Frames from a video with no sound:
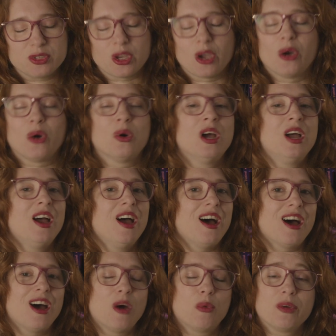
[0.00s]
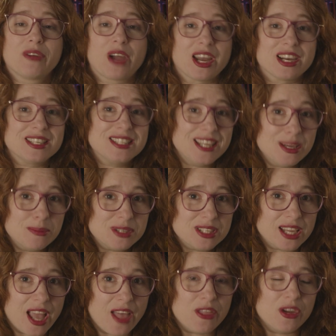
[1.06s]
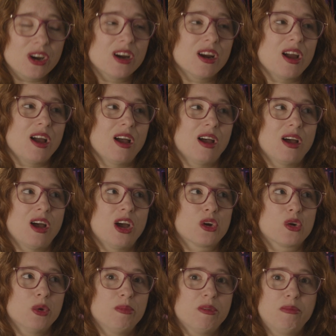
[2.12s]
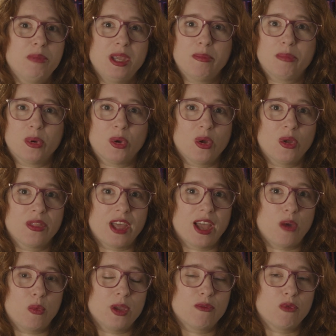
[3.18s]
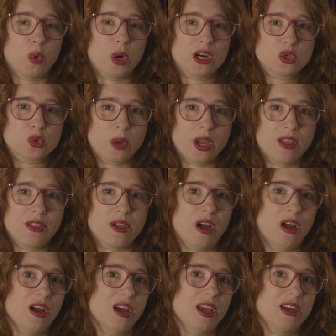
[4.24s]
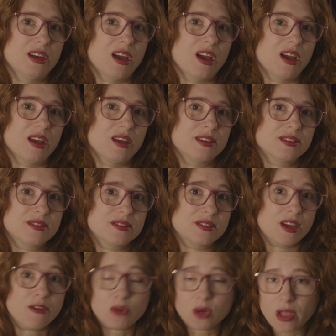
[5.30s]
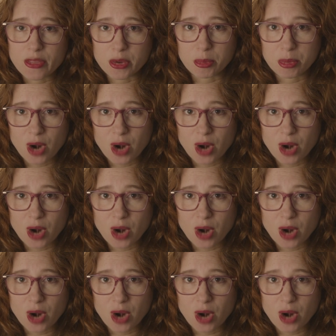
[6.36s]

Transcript: So we've got a team together, a group of people that we've worked with on several other